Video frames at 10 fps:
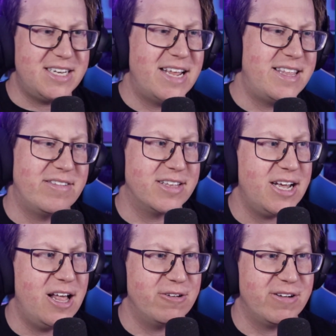head there and the
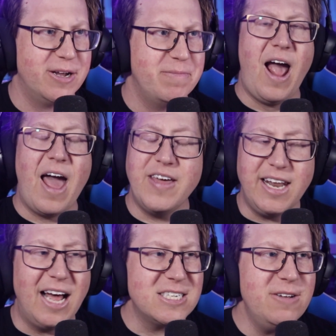coloring. And then
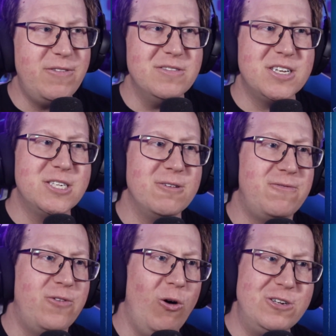lastly evolves into
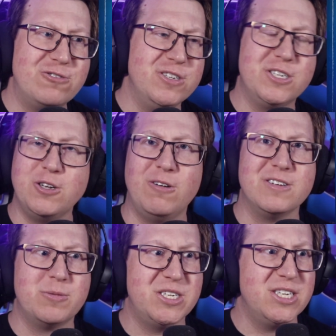
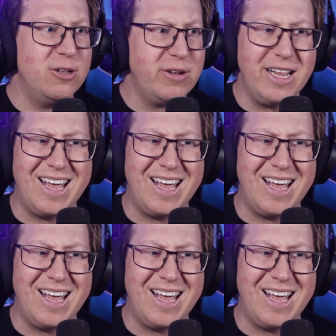Fortressaurus, which is looking